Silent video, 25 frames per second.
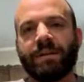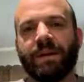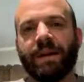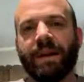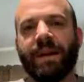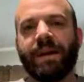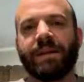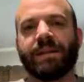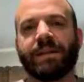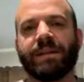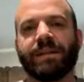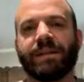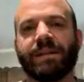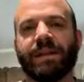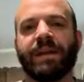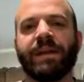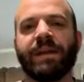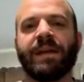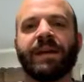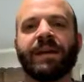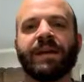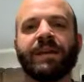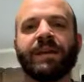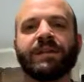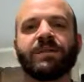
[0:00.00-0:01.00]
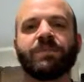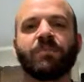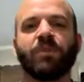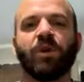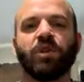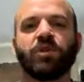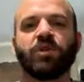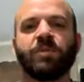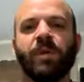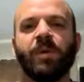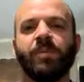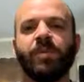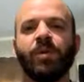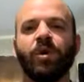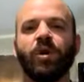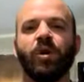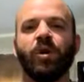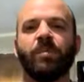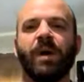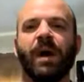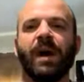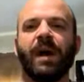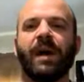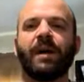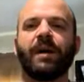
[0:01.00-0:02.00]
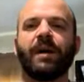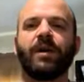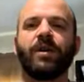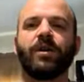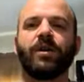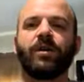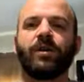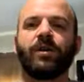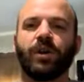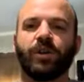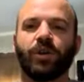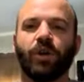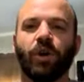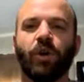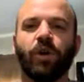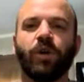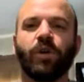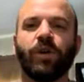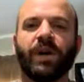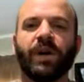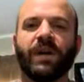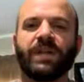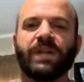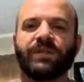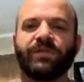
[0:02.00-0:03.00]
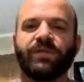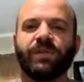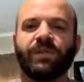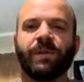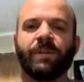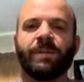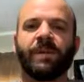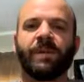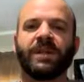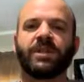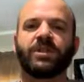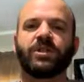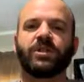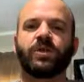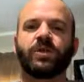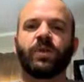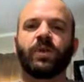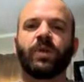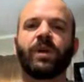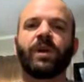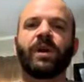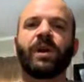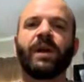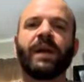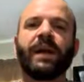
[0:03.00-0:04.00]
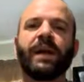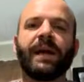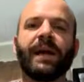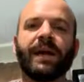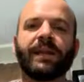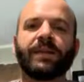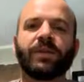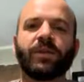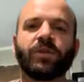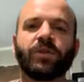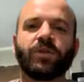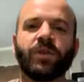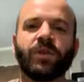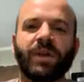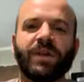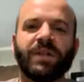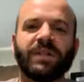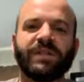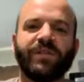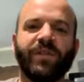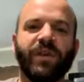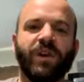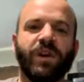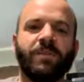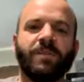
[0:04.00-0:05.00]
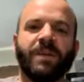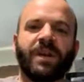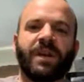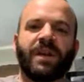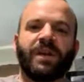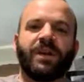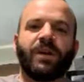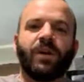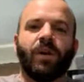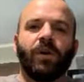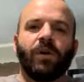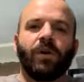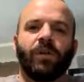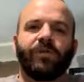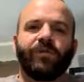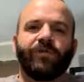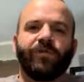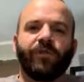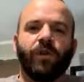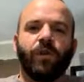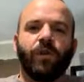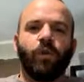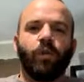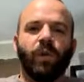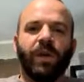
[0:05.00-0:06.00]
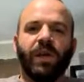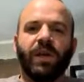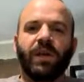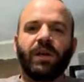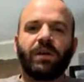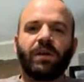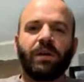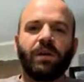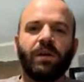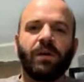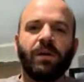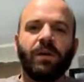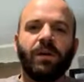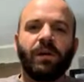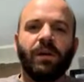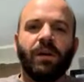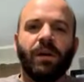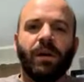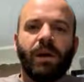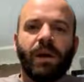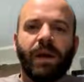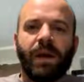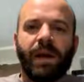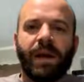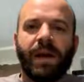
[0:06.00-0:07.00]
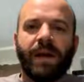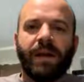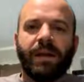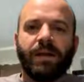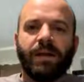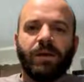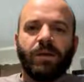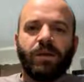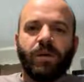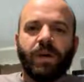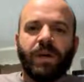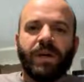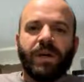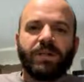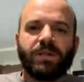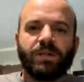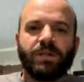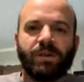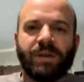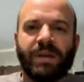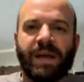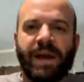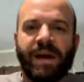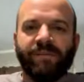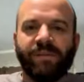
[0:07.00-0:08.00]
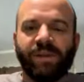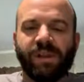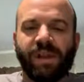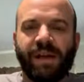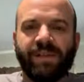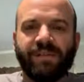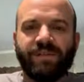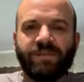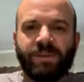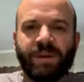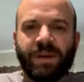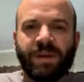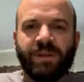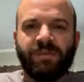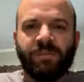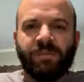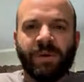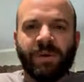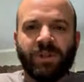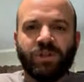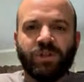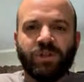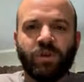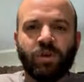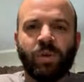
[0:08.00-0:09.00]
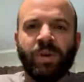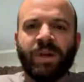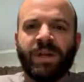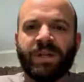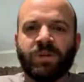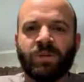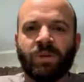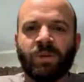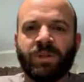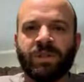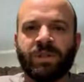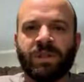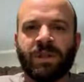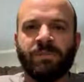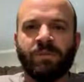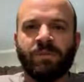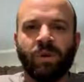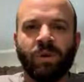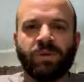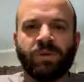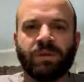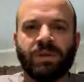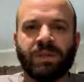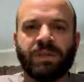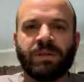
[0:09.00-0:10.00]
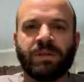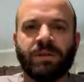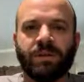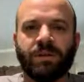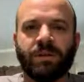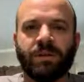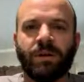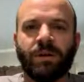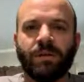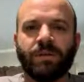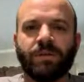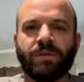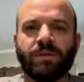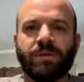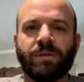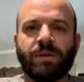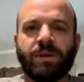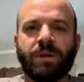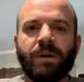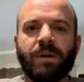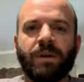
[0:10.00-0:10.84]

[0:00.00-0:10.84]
And the thing is, most people go buy adult crickets from the pet store, and those crickets have already been adult for a week. And crickets only have a lifespan of about 2 weeks once they molt into adults.